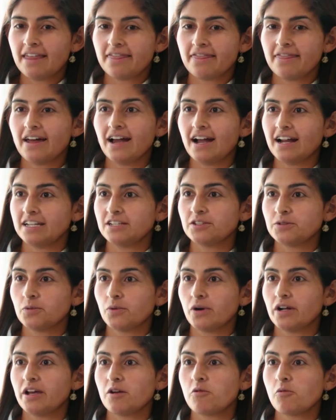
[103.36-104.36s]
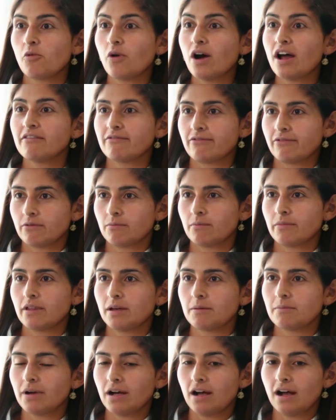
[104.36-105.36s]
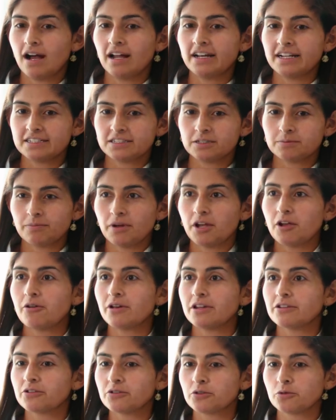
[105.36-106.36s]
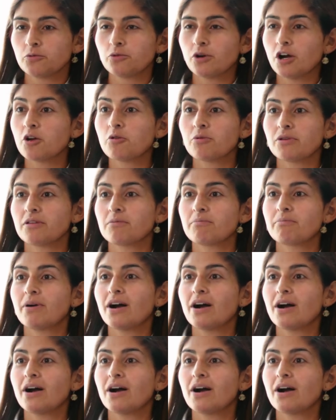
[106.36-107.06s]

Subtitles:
and that is what I want from them. An experience to work with a